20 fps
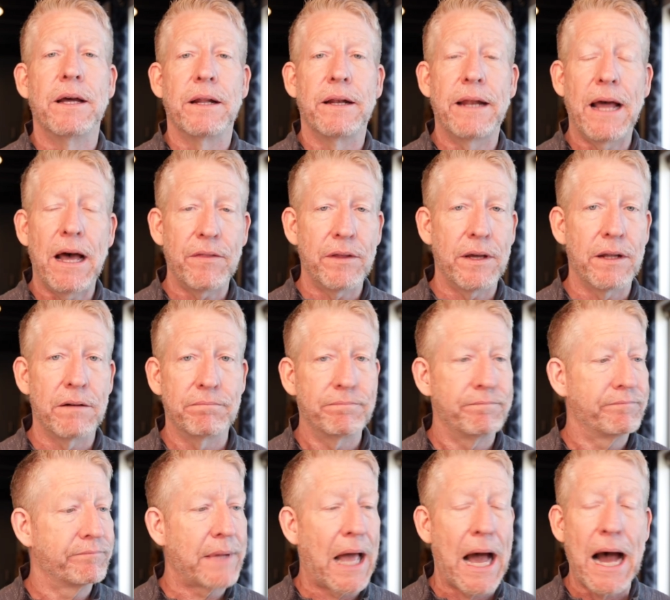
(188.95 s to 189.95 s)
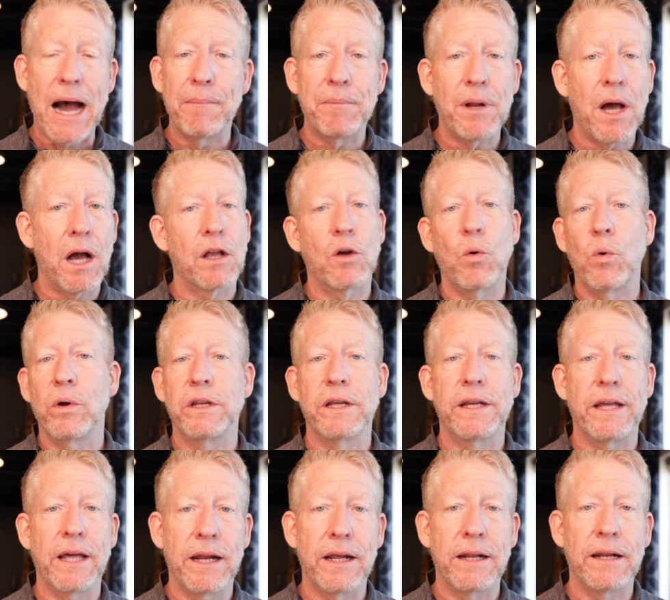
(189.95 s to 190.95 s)
Now then, I'm not going to
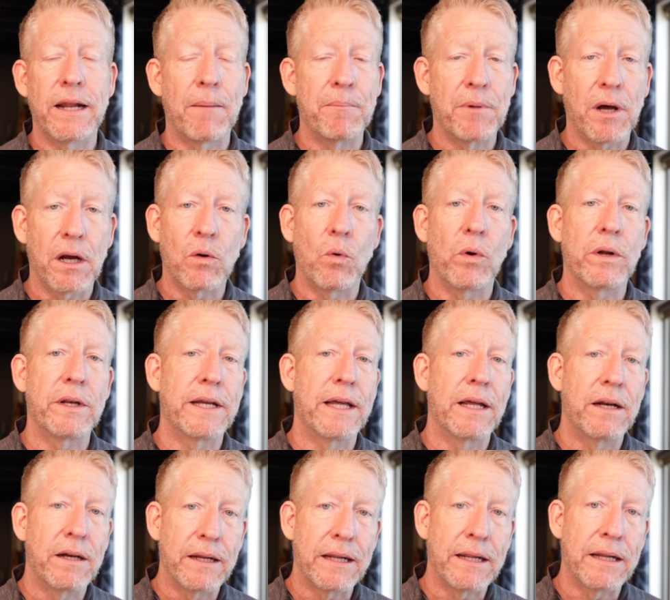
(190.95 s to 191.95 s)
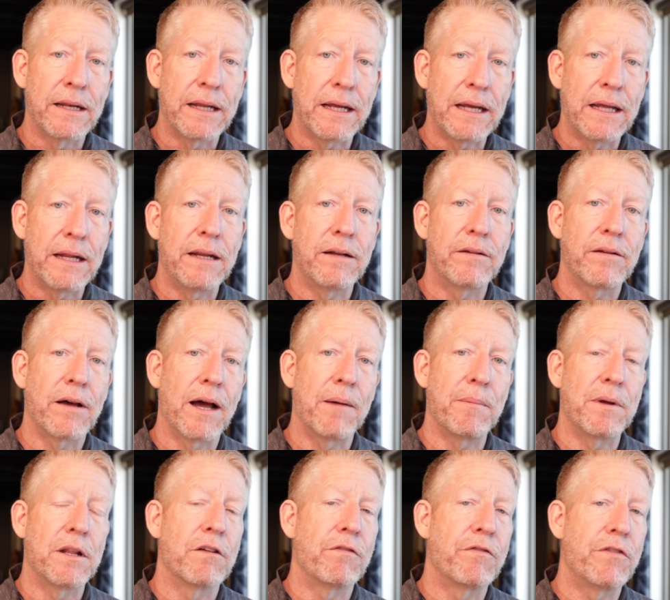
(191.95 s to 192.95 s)
get it. I'm not going to get it in any
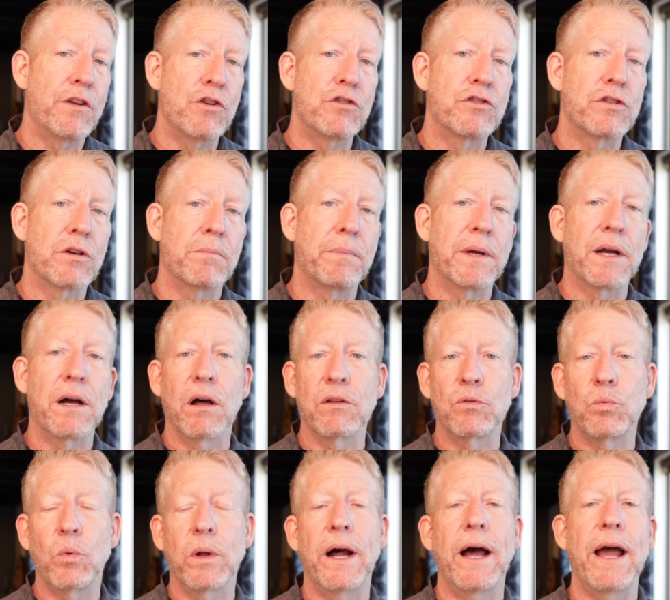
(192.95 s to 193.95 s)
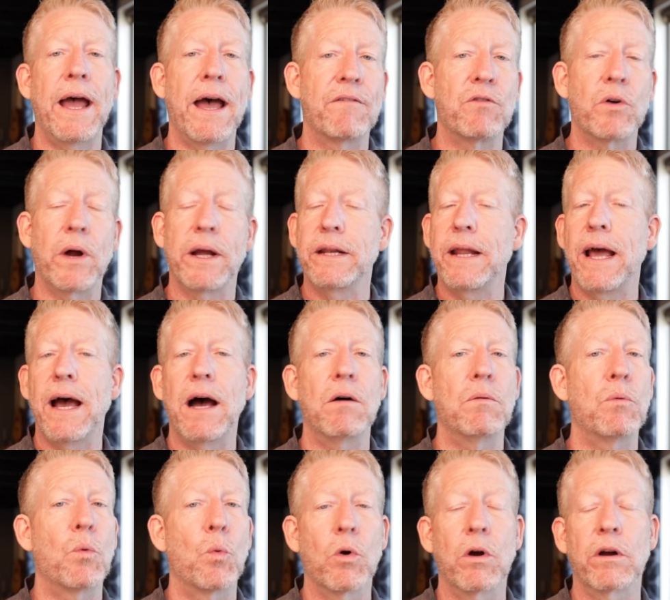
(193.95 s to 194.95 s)
time in the future because what I have right
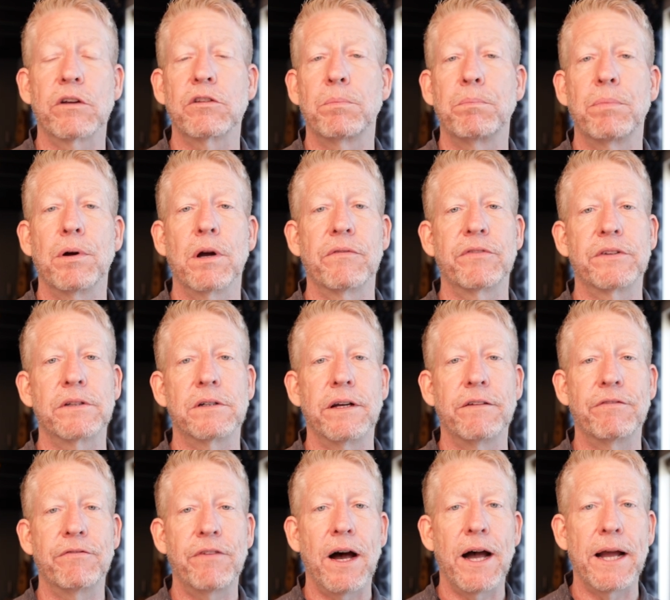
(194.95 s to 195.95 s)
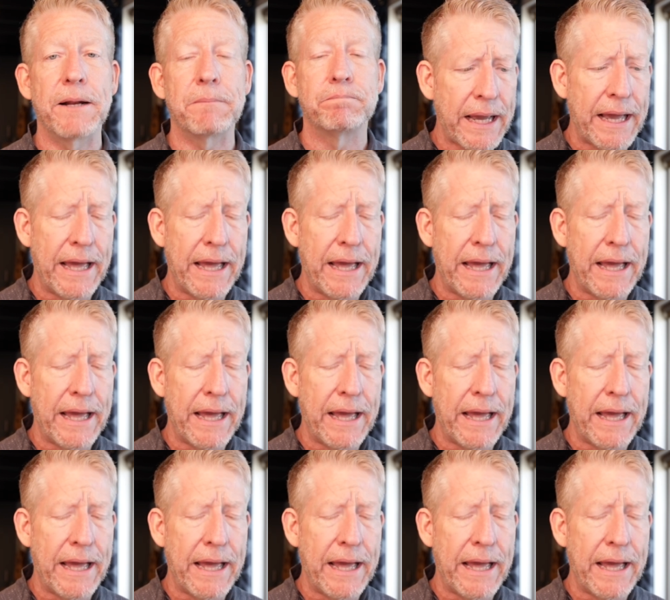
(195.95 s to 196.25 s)
now works perfectly fine.